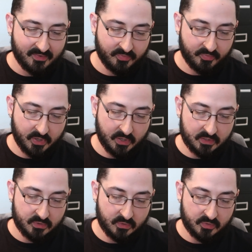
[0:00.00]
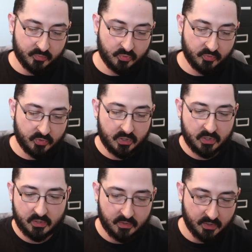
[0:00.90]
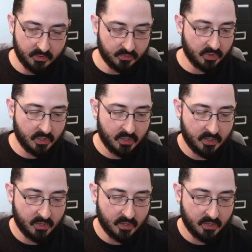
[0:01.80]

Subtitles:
Frank, I enjoyed this movie. Hell yeah.